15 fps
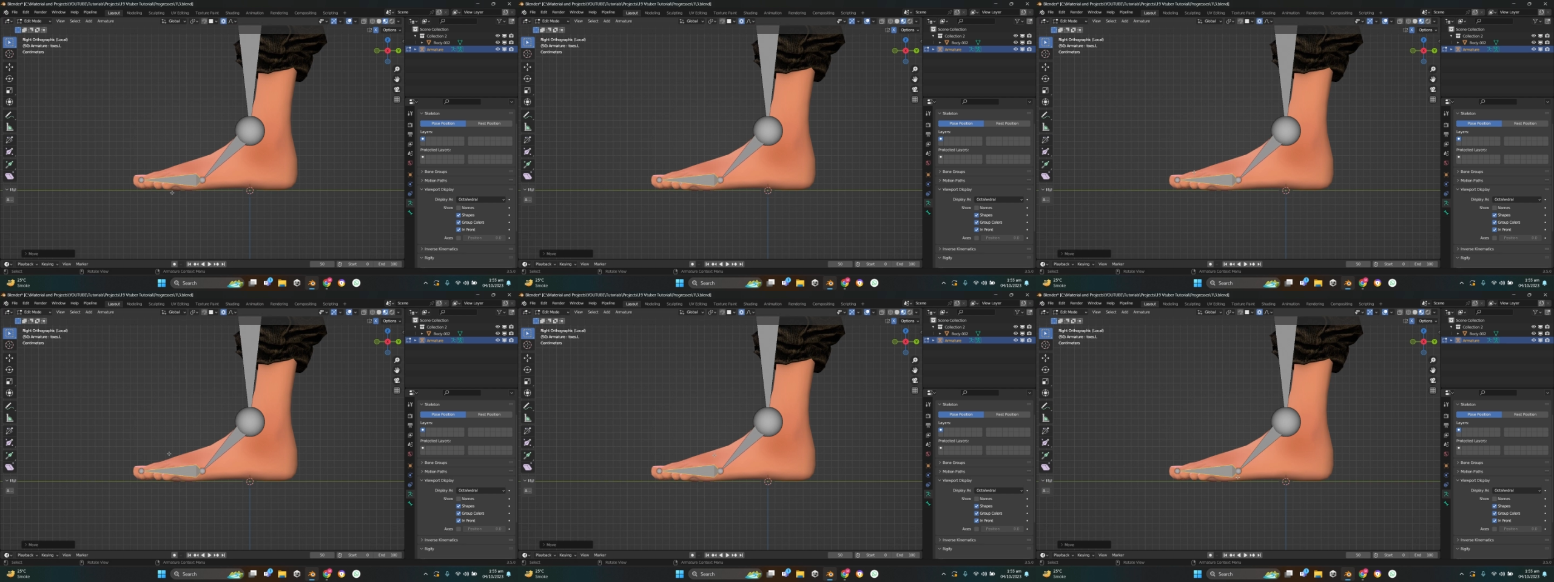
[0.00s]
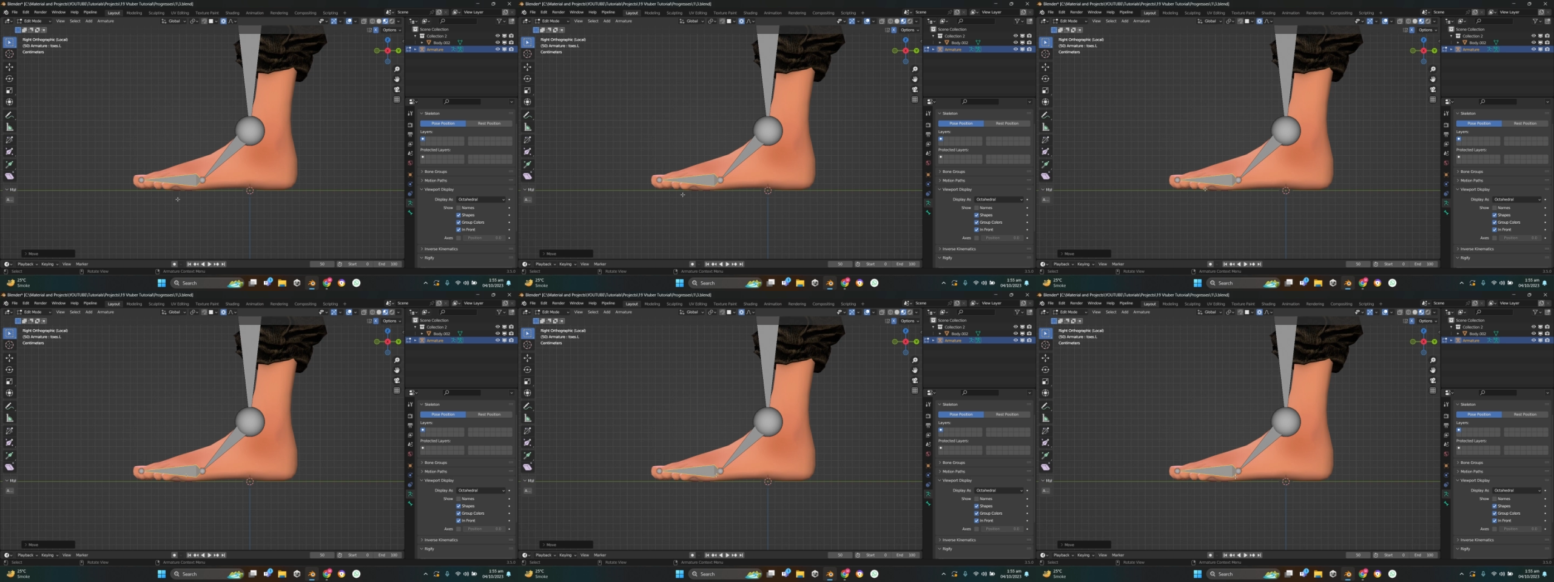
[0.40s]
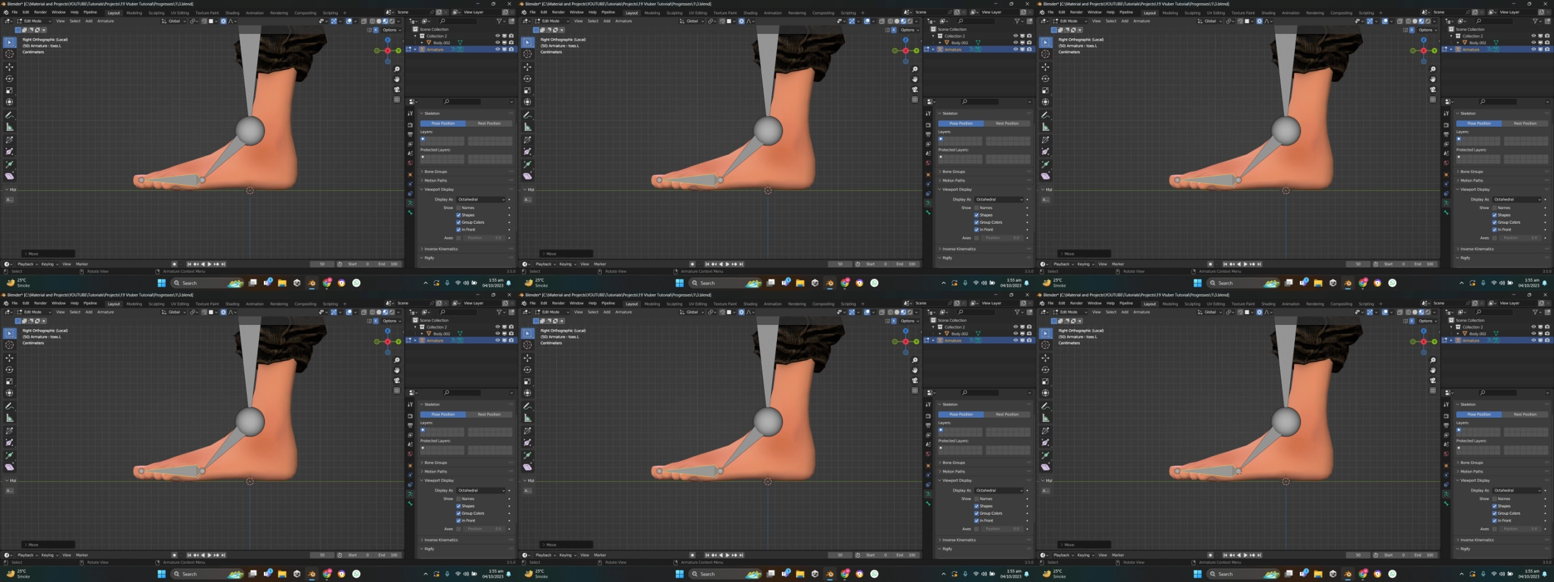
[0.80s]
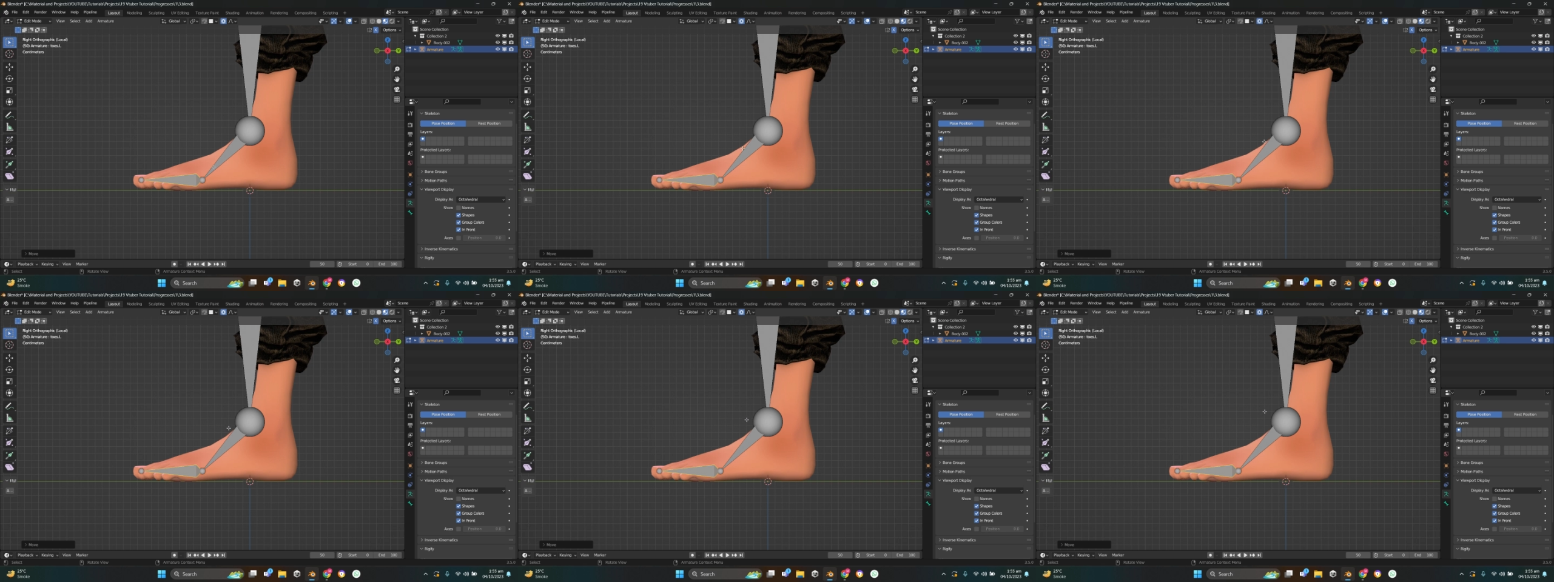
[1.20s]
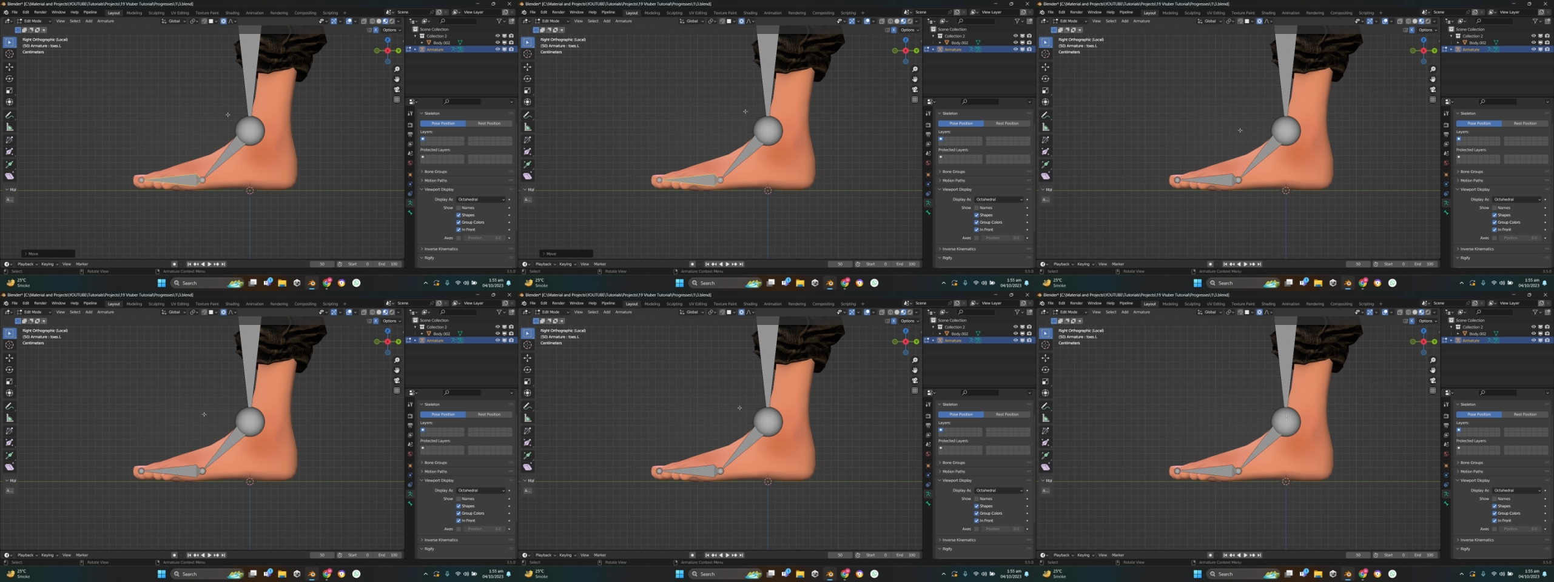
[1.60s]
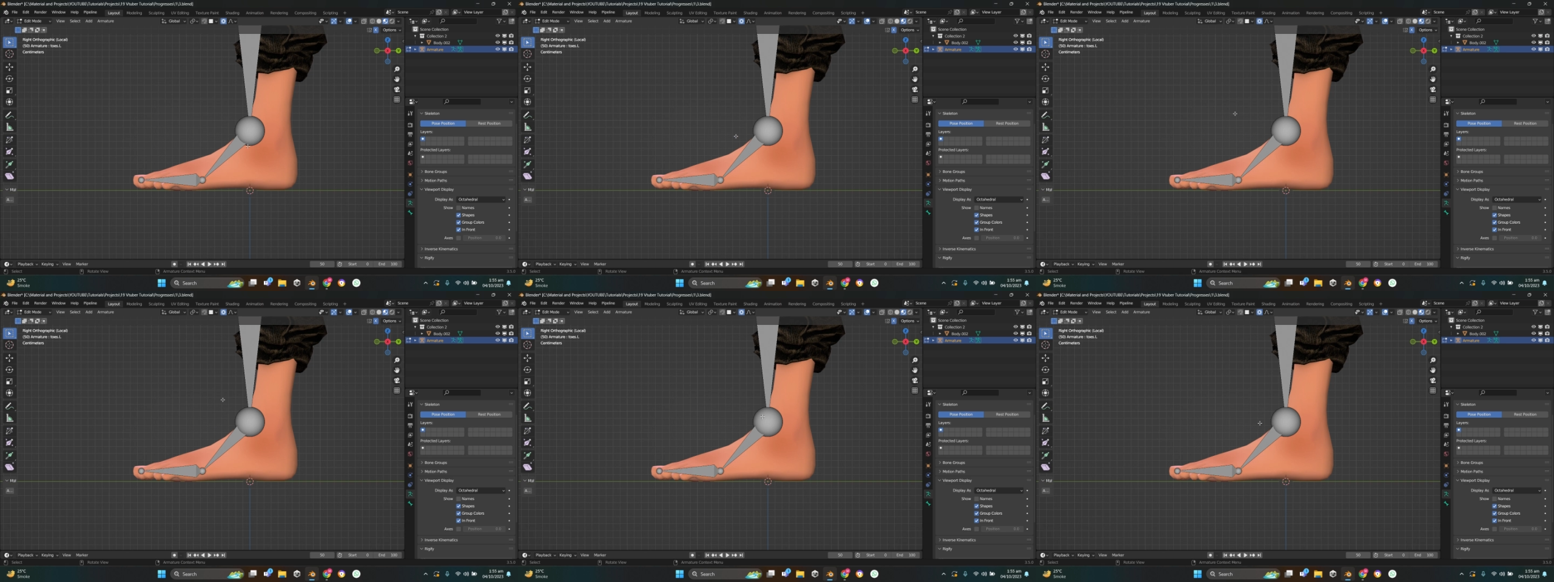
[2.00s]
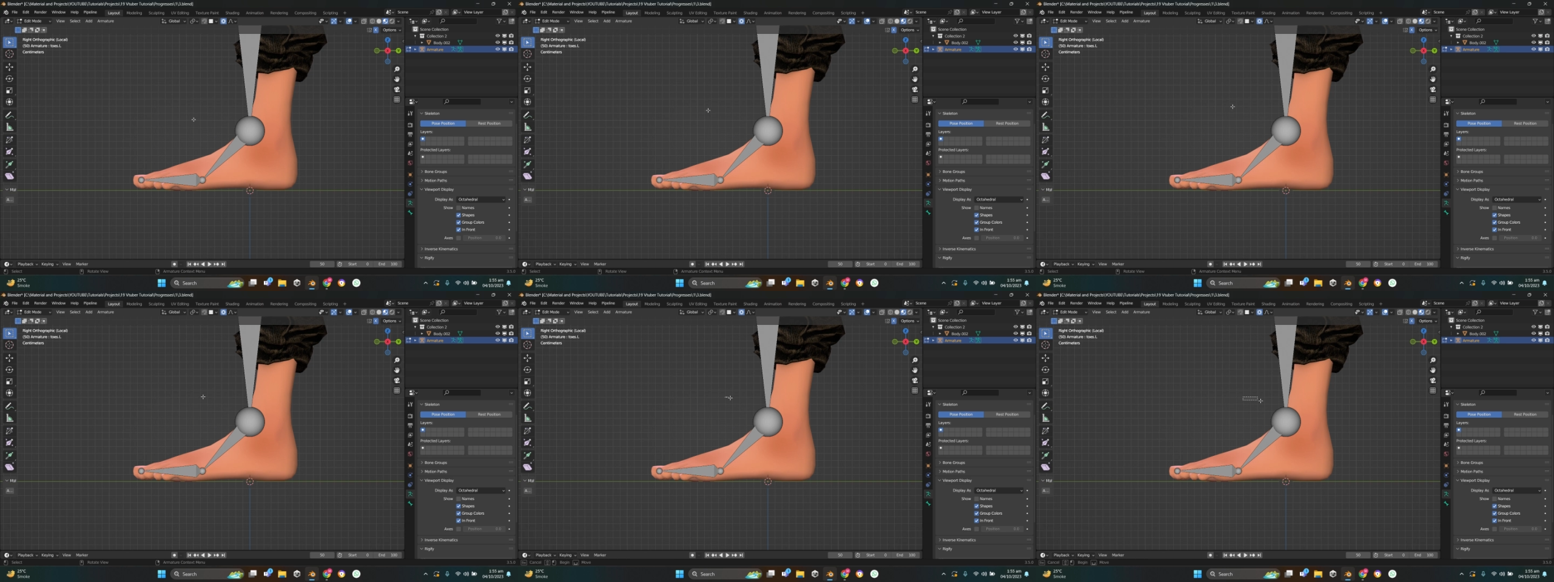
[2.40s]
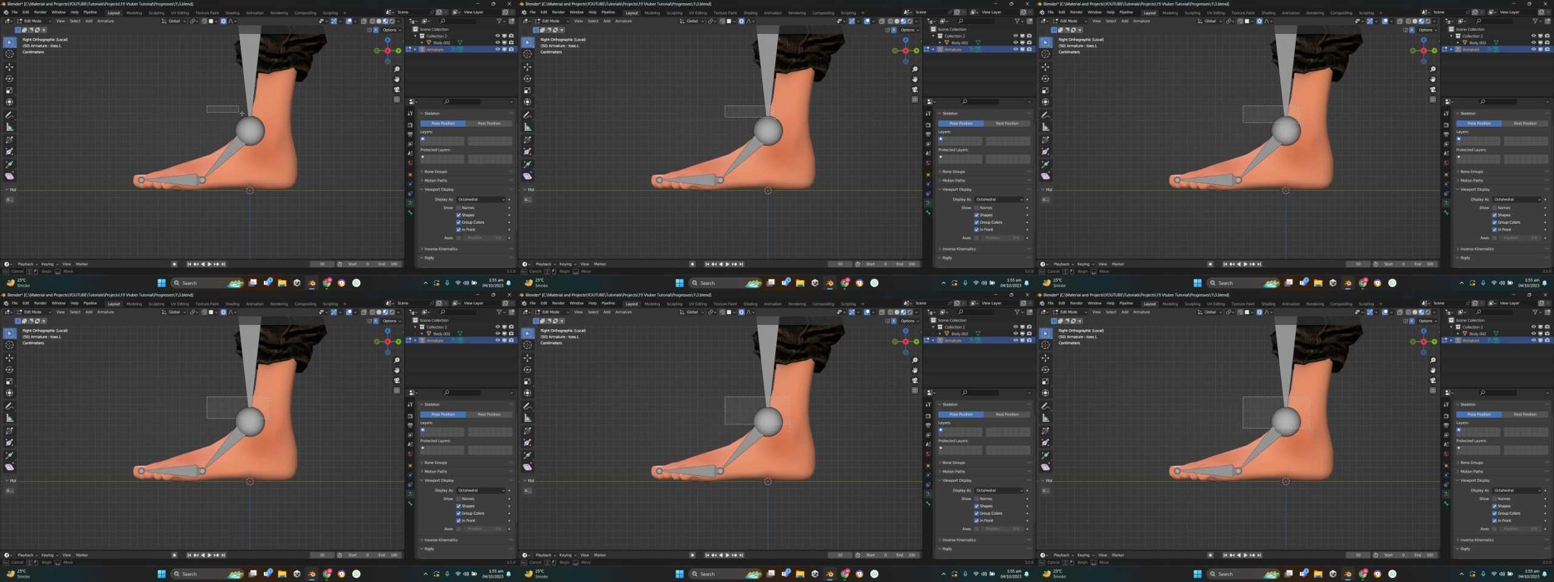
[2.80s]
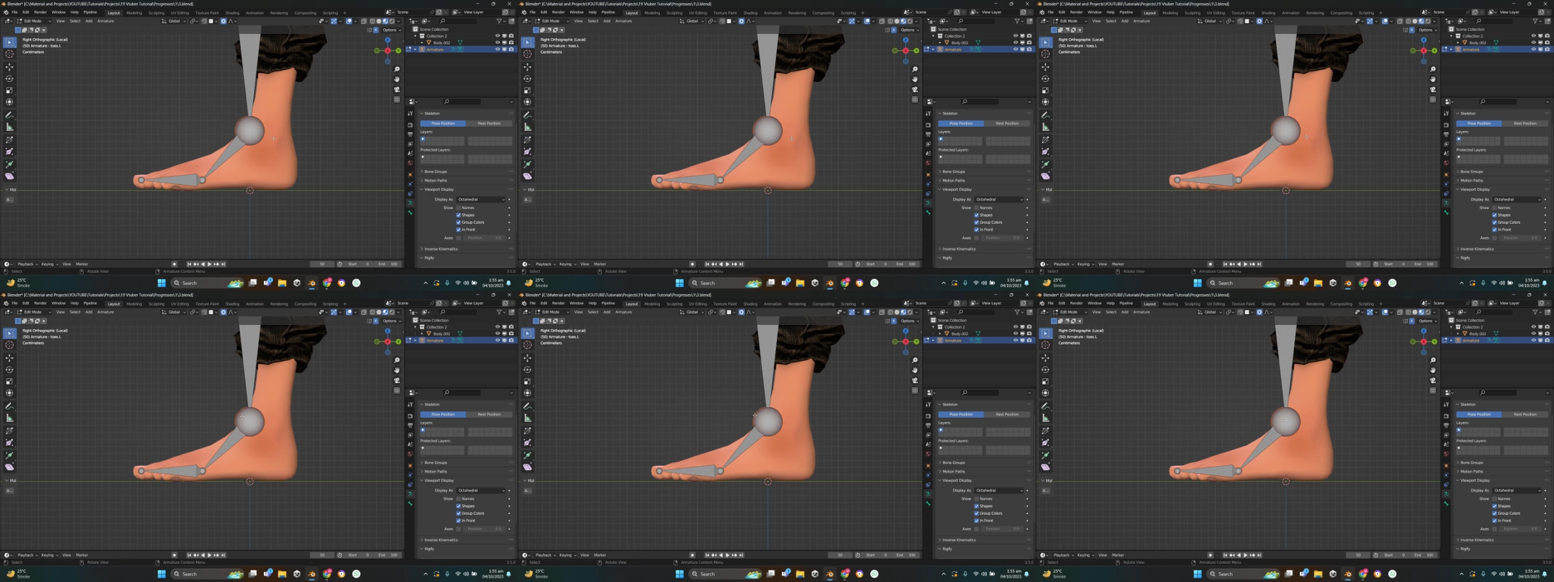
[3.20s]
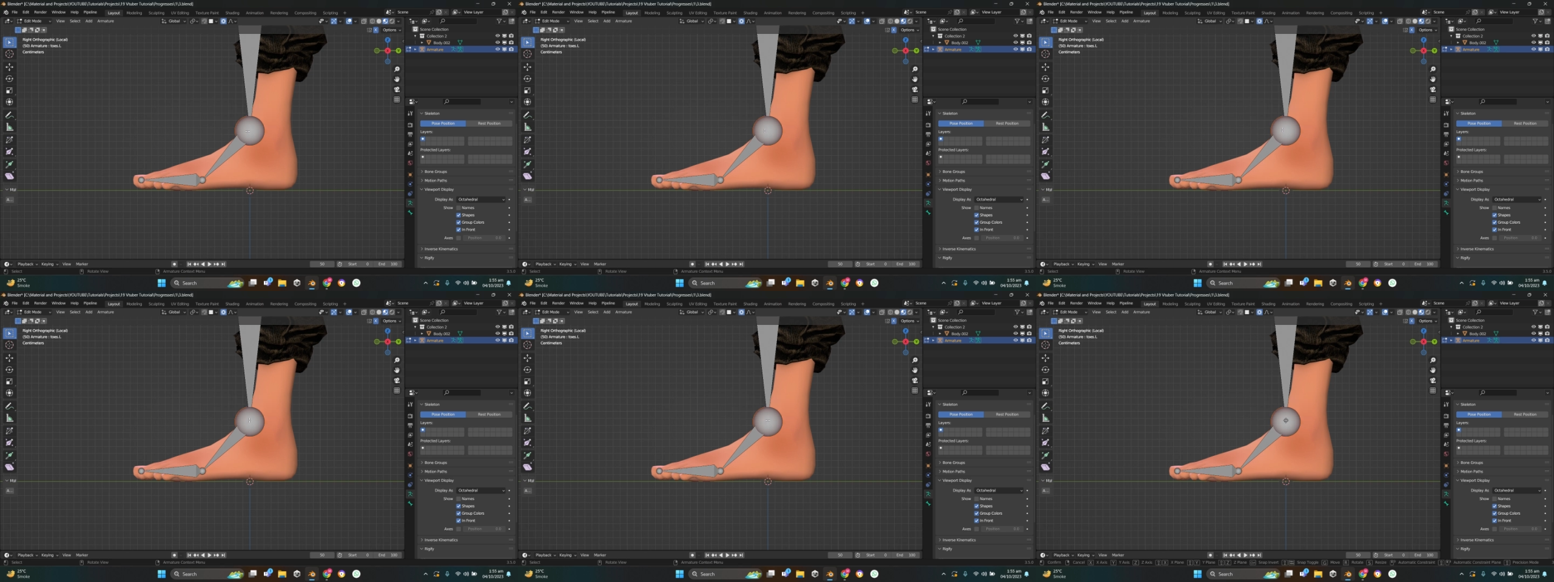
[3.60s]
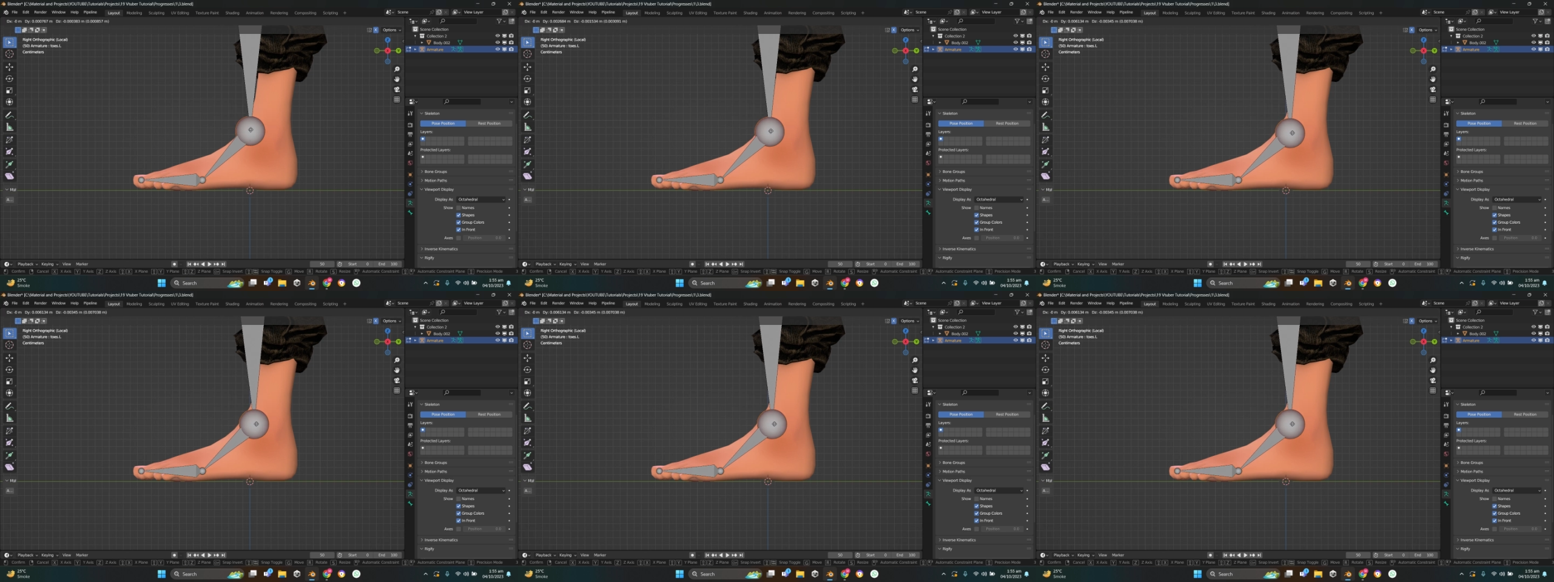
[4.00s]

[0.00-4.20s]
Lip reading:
(no speaker visible)